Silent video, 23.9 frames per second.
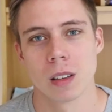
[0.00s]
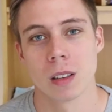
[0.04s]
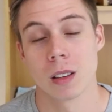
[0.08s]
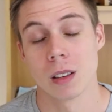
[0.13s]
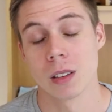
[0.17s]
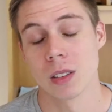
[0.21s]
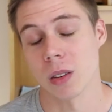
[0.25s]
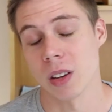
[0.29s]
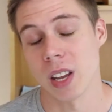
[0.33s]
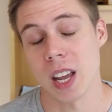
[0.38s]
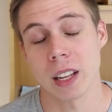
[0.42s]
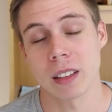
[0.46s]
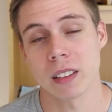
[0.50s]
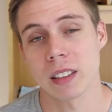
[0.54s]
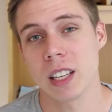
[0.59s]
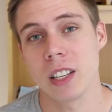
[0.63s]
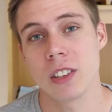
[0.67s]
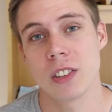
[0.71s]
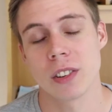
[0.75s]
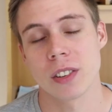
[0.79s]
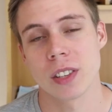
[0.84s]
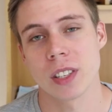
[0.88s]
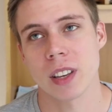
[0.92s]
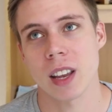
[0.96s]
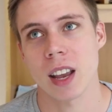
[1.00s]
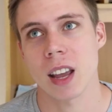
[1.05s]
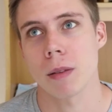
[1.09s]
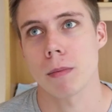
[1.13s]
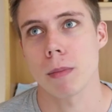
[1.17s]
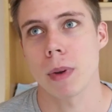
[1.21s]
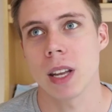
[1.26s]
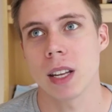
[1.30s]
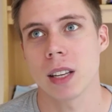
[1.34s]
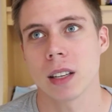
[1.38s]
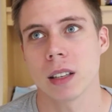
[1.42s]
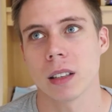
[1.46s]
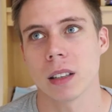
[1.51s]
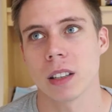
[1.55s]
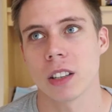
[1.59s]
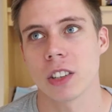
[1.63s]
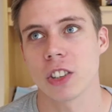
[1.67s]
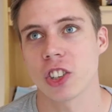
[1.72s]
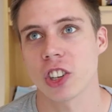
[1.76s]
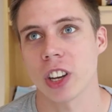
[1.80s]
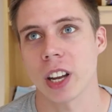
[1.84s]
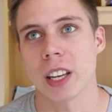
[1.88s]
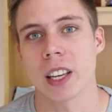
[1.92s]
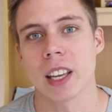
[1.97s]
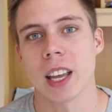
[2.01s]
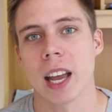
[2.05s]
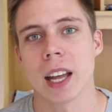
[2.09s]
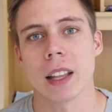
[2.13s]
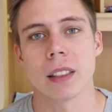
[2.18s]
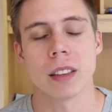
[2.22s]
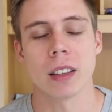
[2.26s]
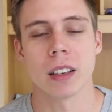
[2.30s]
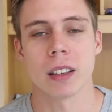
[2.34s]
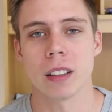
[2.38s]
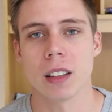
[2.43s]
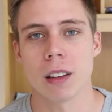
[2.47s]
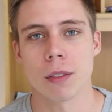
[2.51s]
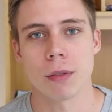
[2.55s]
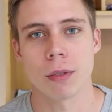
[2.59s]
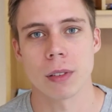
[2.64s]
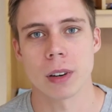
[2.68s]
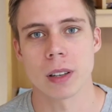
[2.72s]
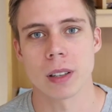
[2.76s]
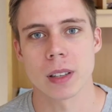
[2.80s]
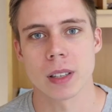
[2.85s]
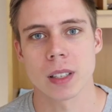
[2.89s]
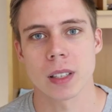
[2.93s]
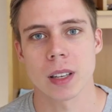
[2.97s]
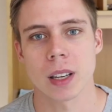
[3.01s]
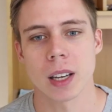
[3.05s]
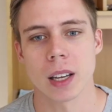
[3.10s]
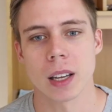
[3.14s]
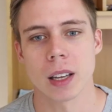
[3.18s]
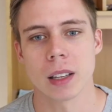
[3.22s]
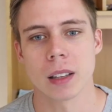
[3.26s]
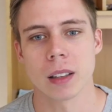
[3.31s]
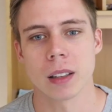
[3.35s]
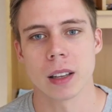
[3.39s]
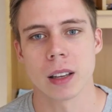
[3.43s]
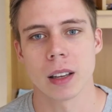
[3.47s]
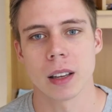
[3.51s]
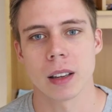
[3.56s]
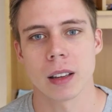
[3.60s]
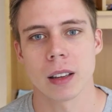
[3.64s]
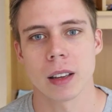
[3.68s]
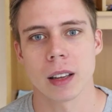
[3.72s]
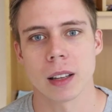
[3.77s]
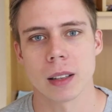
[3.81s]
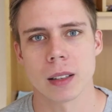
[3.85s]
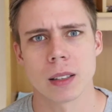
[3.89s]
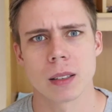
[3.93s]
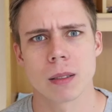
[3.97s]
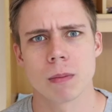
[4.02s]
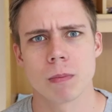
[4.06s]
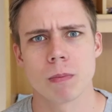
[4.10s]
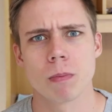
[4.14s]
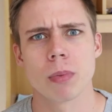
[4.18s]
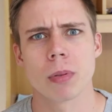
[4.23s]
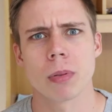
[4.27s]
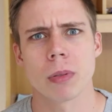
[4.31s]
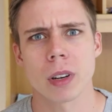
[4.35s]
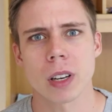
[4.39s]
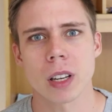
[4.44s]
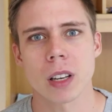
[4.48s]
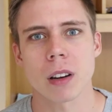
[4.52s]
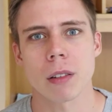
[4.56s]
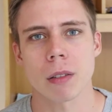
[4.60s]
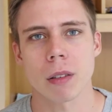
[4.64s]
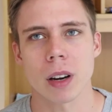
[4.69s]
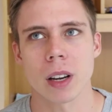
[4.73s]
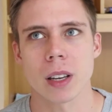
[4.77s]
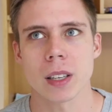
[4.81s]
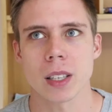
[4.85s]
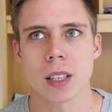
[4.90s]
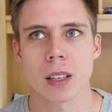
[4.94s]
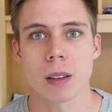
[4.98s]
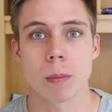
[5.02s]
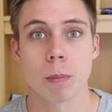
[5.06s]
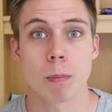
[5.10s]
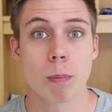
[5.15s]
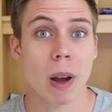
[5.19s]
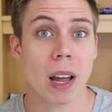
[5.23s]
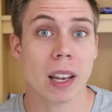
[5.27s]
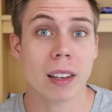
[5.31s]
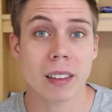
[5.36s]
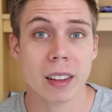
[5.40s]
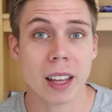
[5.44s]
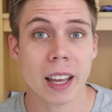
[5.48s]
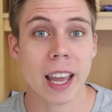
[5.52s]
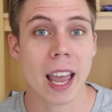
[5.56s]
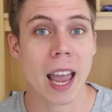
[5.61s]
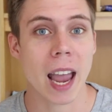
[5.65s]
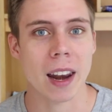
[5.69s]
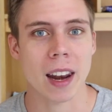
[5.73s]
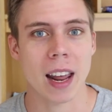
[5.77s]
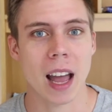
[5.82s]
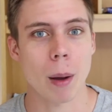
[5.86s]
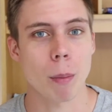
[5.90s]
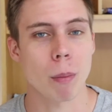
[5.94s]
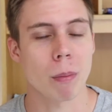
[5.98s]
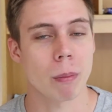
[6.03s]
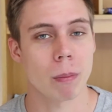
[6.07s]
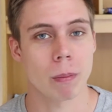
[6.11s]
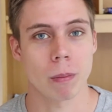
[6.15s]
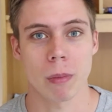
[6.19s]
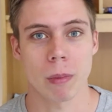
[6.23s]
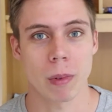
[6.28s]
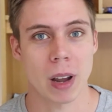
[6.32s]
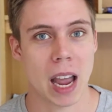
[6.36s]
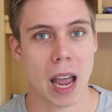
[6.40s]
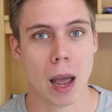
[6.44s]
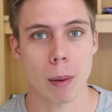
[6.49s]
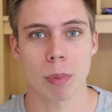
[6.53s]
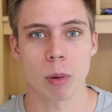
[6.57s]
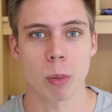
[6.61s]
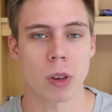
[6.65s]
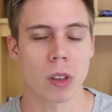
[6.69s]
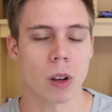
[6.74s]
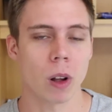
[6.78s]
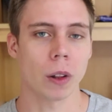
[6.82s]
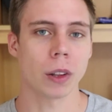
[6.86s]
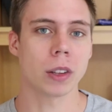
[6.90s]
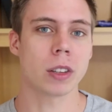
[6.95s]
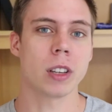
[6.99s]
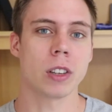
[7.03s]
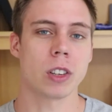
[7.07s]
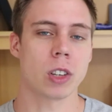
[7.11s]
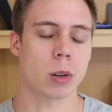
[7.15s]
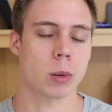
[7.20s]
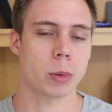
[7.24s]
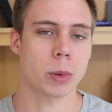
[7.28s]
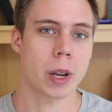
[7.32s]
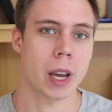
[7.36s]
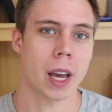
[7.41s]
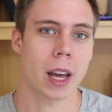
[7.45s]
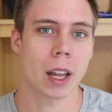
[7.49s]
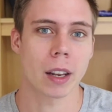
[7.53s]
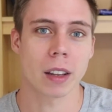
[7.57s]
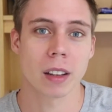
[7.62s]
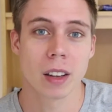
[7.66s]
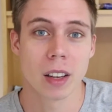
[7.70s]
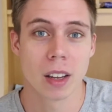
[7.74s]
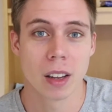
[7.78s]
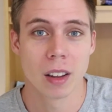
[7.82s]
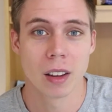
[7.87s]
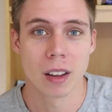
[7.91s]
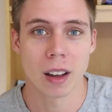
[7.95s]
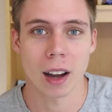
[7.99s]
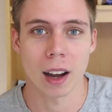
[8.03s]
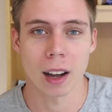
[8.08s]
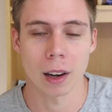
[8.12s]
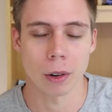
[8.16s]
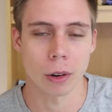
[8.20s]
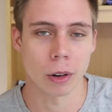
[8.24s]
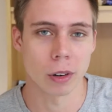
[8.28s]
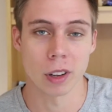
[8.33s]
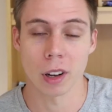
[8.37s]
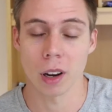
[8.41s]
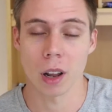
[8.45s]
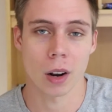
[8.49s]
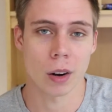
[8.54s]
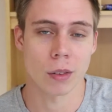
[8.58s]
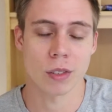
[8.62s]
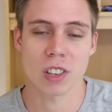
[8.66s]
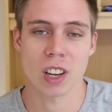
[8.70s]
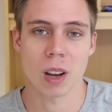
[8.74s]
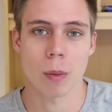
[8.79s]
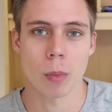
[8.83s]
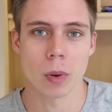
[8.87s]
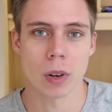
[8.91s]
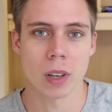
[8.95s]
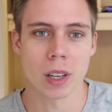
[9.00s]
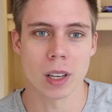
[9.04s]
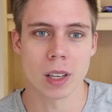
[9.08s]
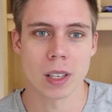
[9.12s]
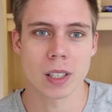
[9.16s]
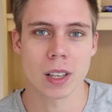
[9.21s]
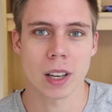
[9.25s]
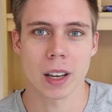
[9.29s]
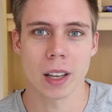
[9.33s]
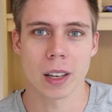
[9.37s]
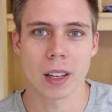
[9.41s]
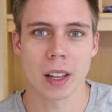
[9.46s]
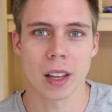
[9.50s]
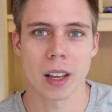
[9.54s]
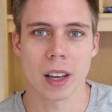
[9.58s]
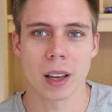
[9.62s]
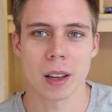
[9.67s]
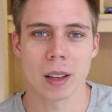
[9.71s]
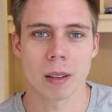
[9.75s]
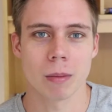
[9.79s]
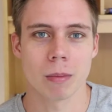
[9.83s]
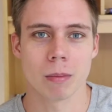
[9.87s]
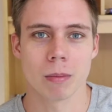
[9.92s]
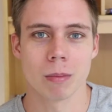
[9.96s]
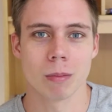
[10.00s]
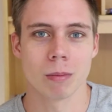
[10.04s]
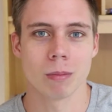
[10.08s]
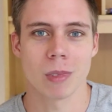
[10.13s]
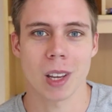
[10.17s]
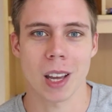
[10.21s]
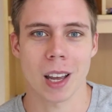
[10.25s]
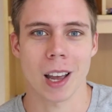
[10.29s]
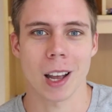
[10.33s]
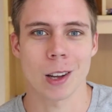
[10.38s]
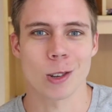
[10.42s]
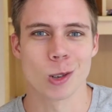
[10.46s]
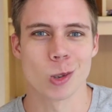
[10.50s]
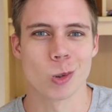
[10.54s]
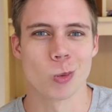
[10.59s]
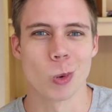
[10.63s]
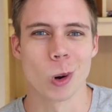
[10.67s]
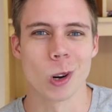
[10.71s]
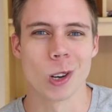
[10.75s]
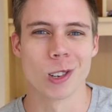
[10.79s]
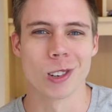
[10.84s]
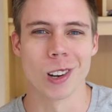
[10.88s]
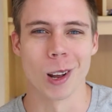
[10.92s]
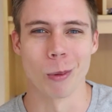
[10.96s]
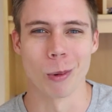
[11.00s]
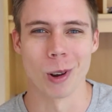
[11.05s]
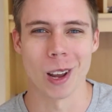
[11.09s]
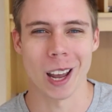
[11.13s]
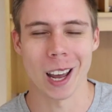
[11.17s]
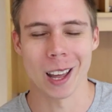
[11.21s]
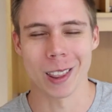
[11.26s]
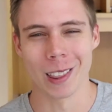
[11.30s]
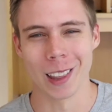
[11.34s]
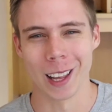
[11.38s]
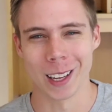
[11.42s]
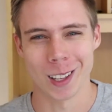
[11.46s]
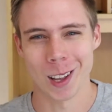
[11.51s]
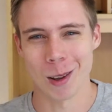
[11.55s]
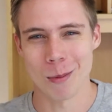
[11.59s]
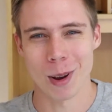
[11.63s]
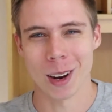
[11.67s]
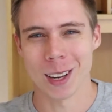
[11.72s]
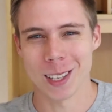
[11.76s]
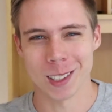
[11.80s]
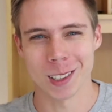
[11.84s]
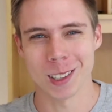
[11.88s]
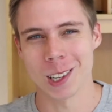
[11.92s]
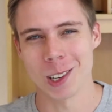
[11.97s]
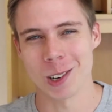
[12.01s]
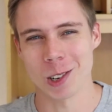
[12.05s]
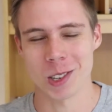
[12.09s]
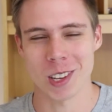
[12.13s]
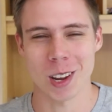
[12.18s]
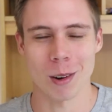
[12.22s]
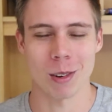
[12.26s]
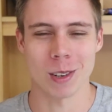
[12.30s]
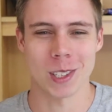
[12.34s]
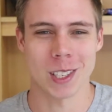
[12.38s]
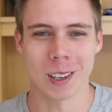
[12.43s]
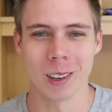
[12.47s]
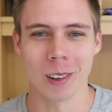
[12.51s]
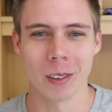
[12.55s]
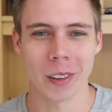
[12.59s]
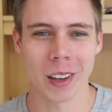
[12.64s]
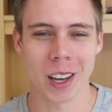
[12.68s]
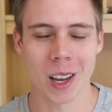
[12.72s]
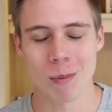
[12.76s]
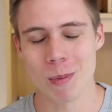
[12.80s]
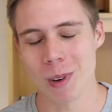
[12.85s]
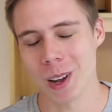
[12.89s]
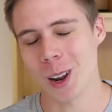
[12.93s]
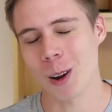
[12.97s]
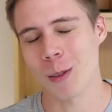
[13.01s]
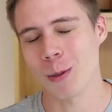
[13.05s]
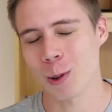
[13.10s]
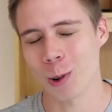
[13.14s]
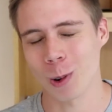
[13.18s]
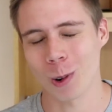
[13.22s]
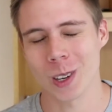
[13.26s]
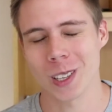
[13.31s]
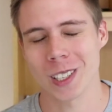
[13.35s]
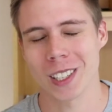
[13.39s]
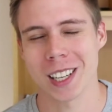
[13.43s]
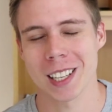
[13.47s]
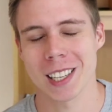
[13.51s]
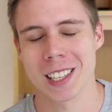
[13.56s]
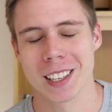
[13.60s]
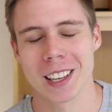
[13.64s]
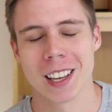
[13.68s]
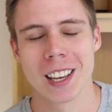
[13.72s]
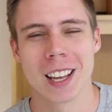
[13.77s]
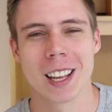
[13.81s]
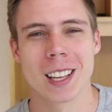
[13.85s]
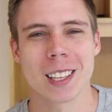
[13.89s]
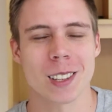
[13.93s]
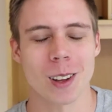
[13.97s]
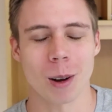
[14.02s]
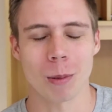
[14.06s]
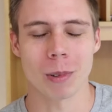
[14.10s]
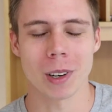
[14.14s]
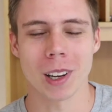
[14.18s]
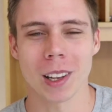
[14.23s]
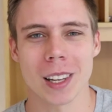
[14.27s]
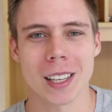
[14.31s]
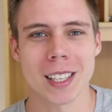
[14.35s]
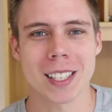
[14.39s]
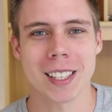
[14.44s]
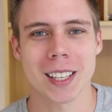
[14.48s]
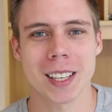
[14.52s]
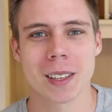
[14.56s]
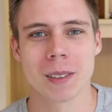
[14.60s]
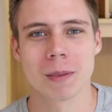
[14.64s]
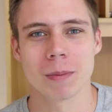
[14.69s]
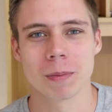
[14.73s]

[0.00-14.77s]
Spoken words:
So yeah, teachers can make a gigantic difference, and it's pretty crazy. But again, I'm happy with all the teachers we had. I learned a lot of Japanese, and yeah, I just wish that we had like the amazing teachers every single day, but of course it's not realistic.